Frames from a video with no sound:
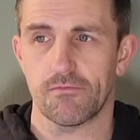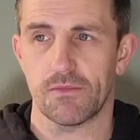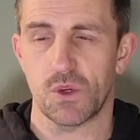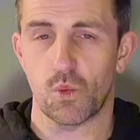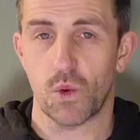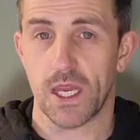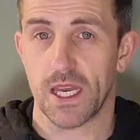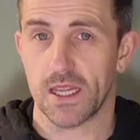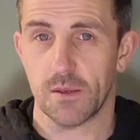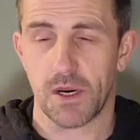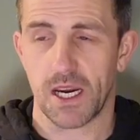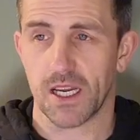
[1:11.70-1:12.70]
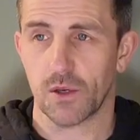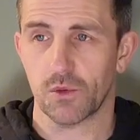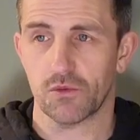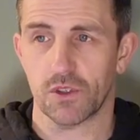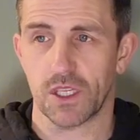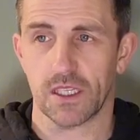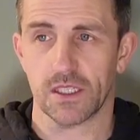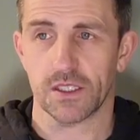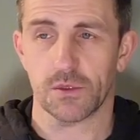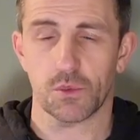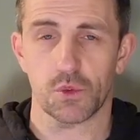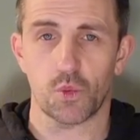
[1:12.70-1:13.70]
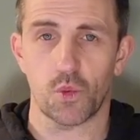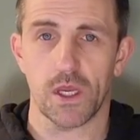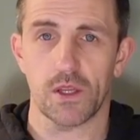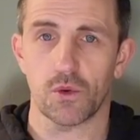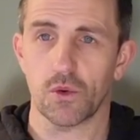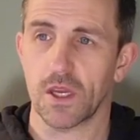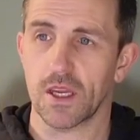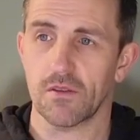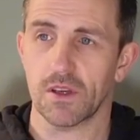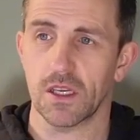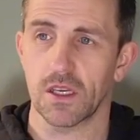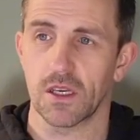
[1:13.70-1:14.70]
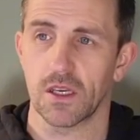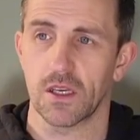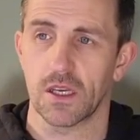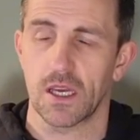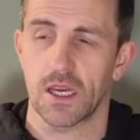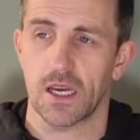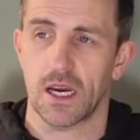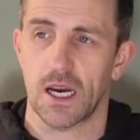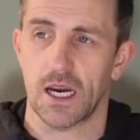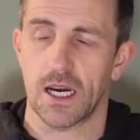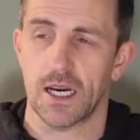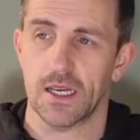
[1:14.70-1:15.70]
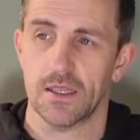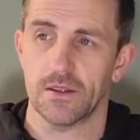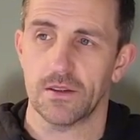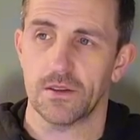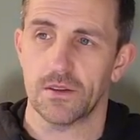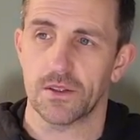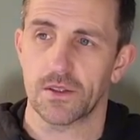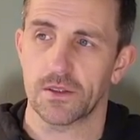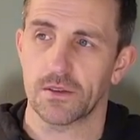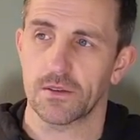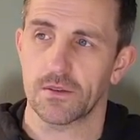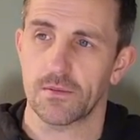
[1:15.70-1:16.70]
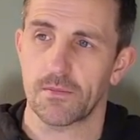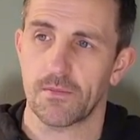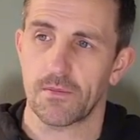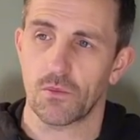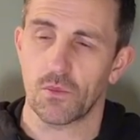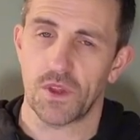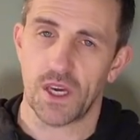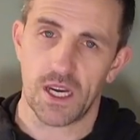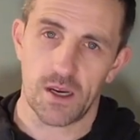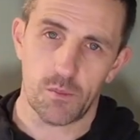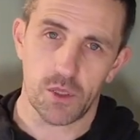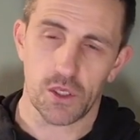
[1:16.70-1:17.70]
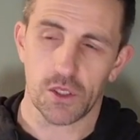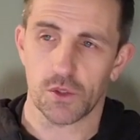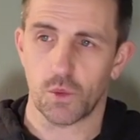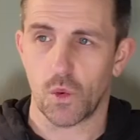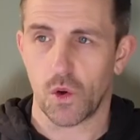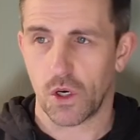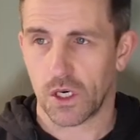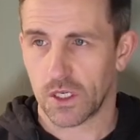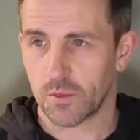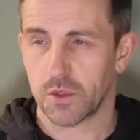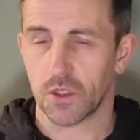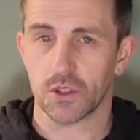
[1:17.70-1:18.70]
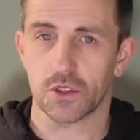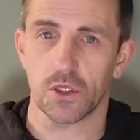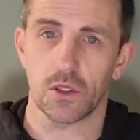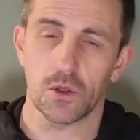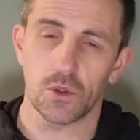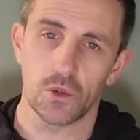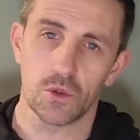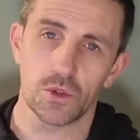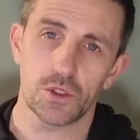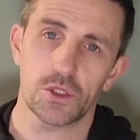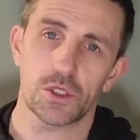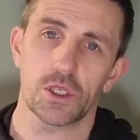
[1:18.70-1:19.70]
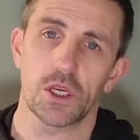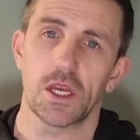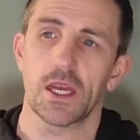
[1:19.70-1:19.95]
The weight in the bag was ridiculous. It was way too heavy, and that plus water plus clothes,